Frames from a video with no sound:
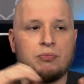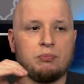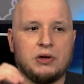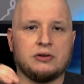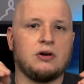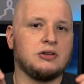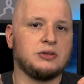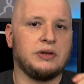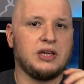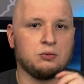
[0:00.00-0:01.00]
but you're also
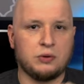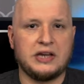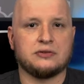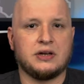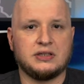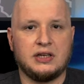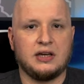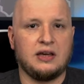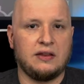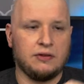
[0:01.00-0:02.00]
getting ray
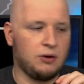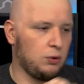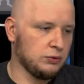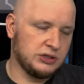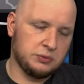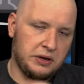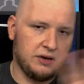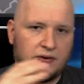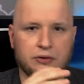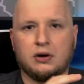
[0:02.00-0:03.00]
tracing and the whole suite
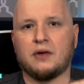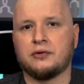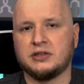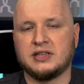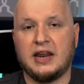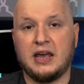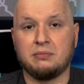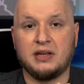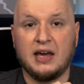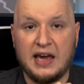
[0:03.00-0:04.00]
of other offerings that
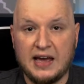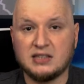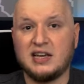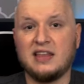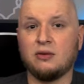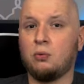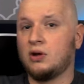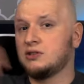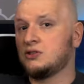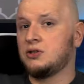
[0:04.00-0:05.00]
AMD has and the
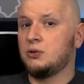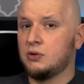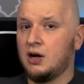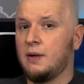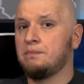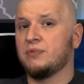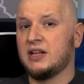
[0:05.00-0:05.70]
ones to come,